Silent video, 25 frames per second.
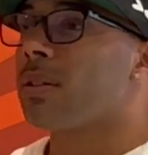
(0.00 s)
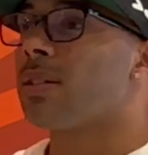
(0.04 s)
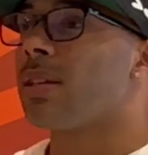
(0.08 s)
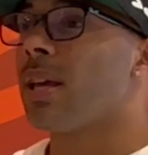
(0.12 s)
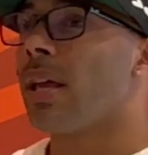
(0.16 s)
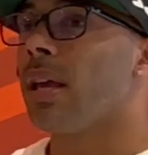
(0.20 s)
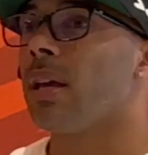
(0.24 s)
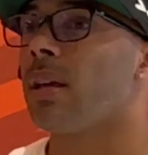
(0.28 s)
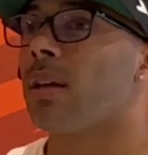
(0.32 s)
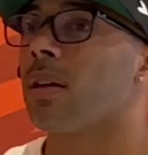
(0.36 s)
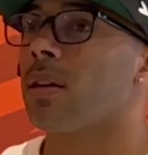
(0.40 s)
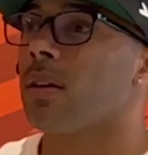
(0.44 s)
a lot
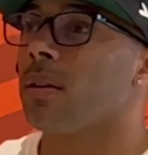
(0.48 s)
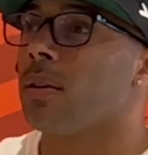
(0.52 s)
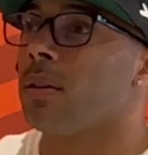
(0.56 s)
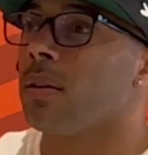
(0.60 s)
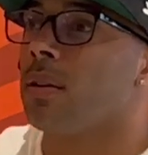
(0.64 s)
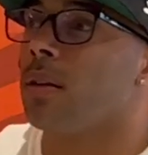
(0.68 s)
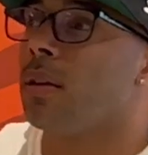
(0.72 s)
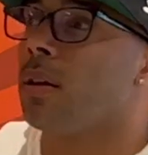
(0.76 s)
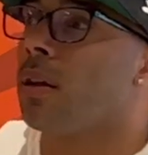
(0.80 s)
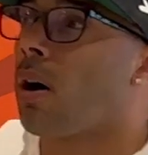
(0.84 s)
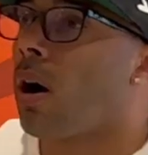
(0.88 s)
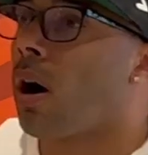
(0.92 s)
take, of
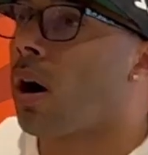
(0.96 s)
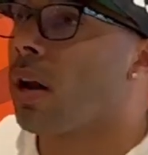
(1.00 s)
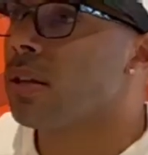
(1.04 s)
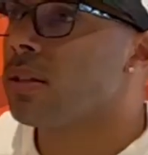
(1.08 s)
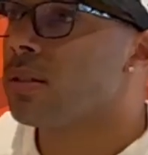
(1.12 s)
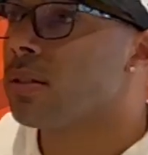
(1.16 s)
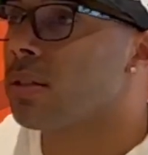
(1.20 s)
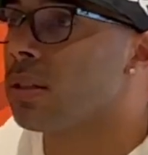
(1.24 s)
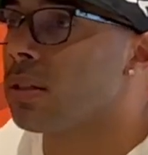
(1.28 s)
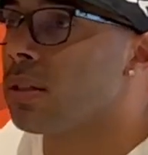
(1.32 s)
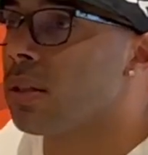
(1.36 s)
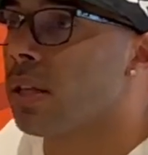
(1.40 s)
talking.
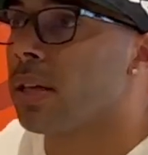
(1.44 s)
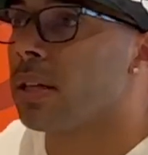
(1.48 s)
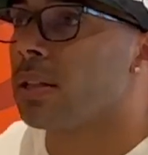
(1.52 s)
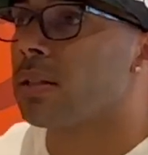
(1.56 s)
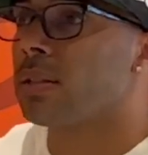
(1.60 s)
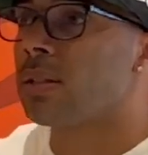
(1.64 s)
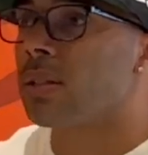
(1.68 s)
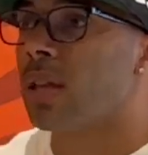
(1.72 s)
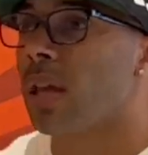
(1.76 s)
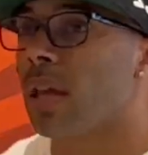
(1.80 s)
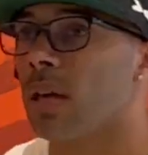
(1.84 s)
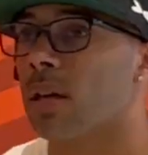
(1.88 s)
Honestly,
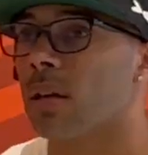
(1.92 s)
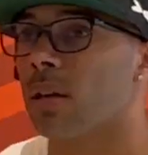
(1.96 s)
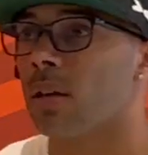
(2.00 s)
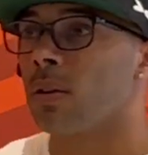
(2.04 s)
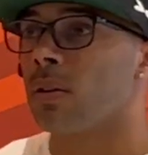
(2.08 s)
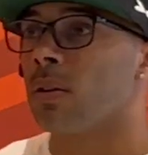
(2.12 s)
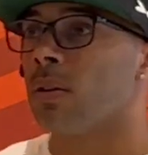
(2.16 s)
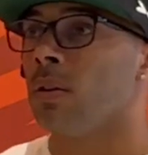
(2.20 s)
like take